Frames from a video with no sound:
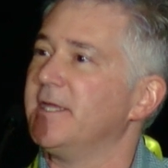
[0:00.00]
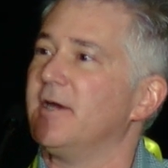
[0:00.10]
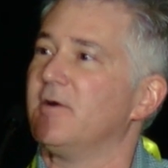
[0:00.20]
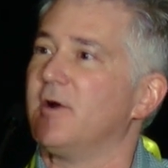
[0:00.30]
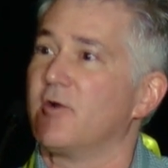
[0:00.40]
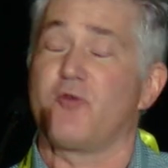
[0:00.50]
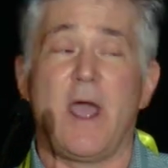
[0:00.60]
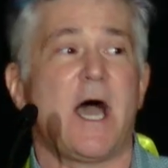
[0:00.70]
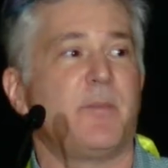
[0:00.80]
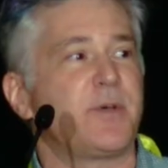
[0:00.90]
Oh
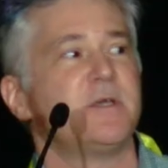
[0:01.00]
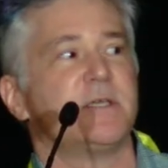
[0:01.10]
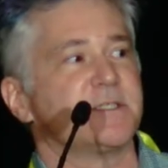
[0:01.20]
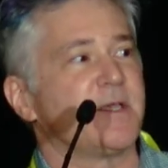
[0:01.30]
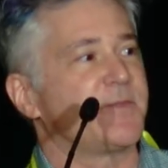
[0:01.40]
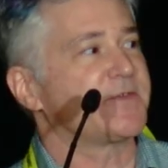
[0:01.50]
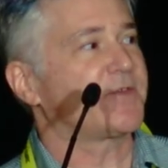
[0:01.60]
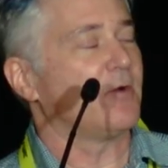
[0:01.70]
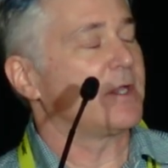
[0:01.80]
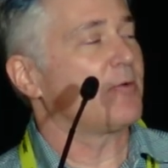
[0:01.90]
crap, something's
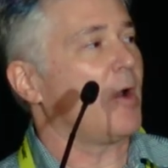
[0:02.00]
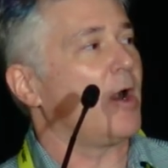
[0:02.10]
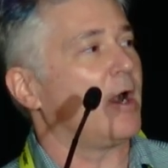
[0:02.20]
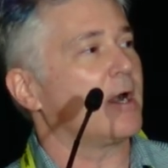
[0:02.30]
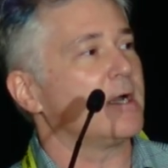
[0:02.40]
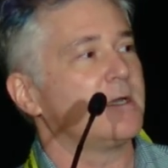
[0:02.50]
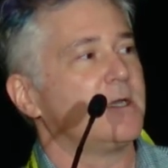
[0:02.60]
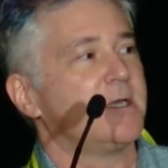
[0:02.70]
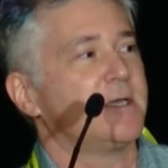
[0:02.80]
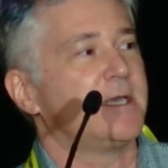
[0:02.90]
going wrong.
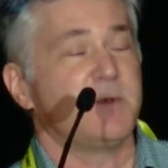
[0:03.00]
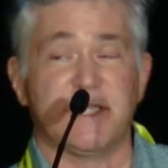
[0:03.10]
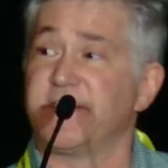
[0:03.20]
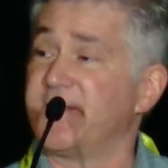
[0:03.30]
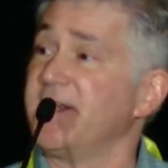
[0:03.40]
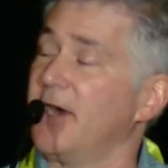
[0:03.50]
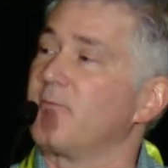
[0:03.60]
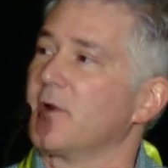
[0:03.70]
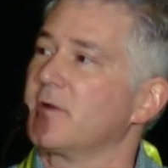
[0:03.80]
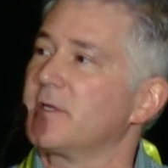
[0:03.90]
Is it the
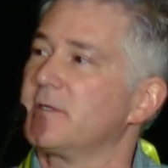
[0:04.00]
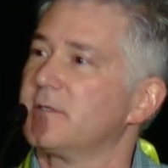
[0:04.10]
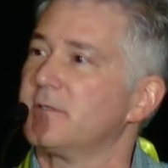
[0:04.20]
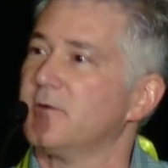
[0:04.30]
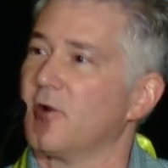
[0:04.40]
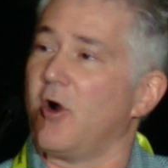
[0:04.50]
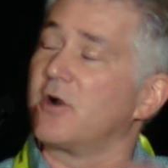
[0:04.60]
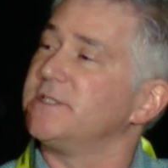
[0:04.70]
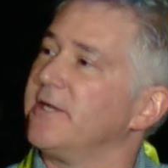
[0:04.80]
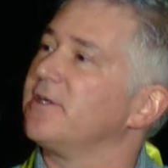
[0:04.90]
network? Or all
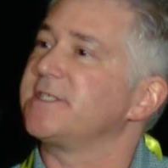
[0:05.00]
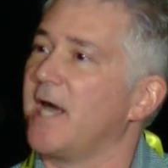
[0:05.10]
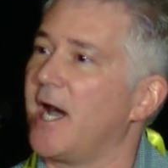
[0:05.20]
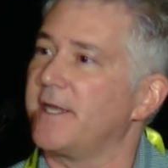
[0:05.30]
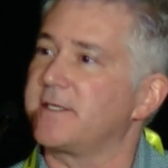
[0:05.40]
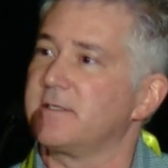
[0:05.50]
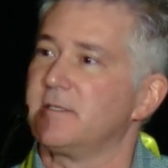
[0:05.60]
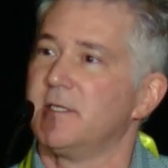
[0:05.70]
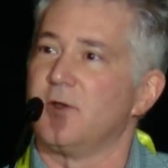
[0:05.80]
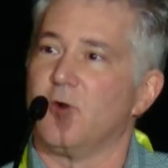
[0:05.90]
clear, it's not.
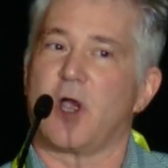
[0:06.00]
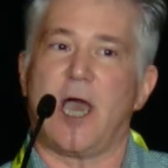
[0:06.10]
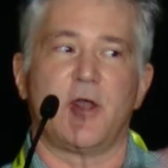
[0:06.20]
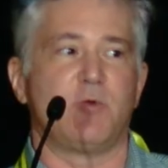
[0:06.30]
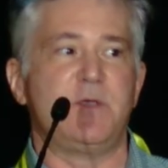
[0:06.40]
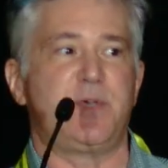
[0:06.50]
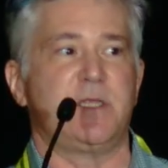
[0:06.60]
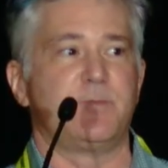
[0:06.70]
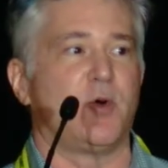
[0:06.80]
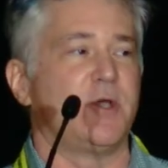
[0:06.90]
Or how do we
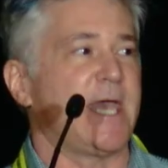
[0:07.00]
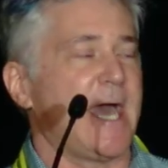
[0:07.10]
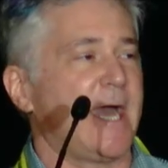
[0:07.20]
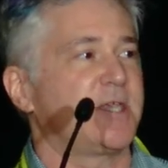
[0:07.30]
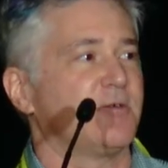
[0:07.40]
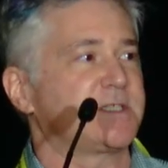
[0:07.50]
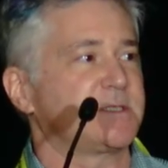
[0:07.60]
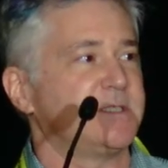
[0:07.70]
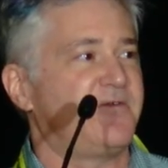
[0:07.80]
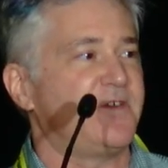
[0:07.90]
pinpoint
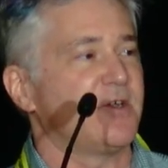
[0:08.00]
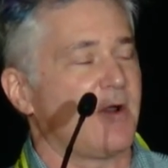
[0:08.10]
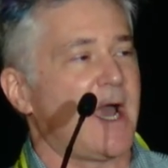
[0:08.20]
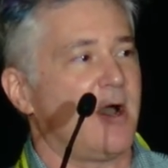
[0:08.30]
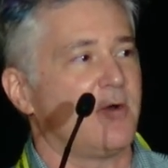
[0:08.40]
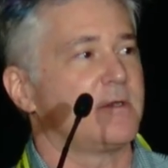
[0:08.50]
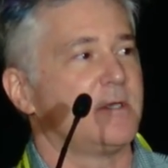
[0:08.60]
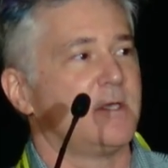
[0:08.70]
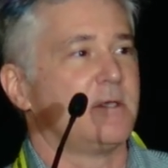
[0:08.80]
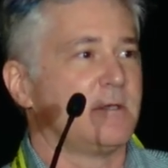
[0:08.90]
accurately figure out,
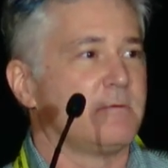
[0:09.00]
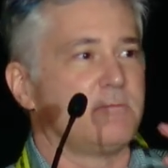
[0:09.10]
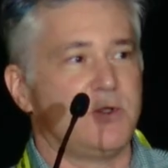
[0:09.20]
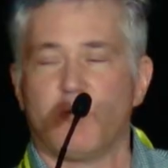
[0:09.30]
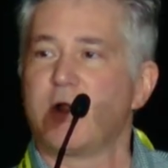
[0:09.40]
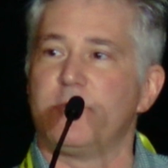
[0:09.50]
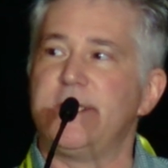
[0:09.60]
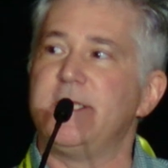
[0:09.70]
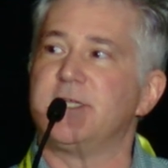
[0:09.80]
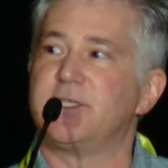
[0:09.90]
what do we
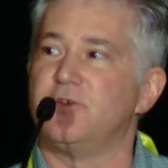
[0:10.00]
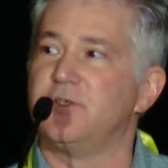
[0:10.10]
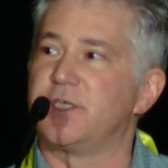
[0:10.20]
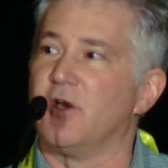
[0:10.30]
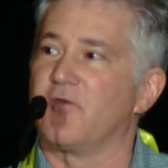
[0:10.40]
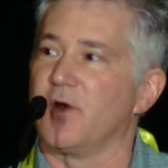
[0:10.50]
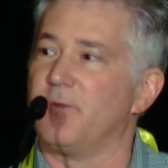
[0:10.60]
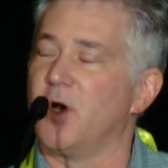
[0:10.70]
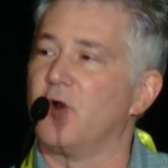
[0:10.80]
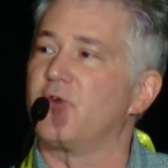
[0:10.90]
need to do to go
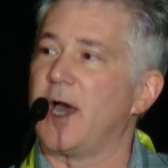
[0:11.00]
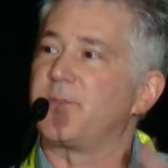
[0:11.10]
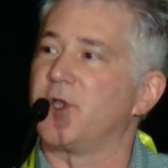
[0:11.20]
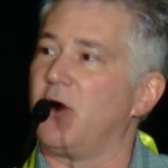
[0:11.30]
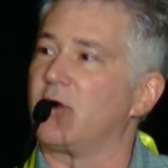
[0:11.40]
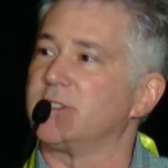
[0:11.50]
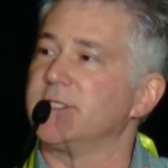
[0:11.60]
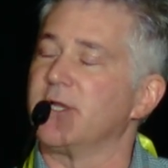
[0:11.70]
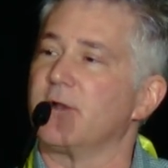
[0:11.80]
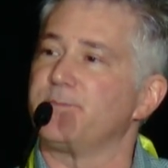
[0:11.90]
from oh crap to all
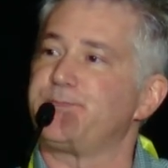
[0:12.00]
clear?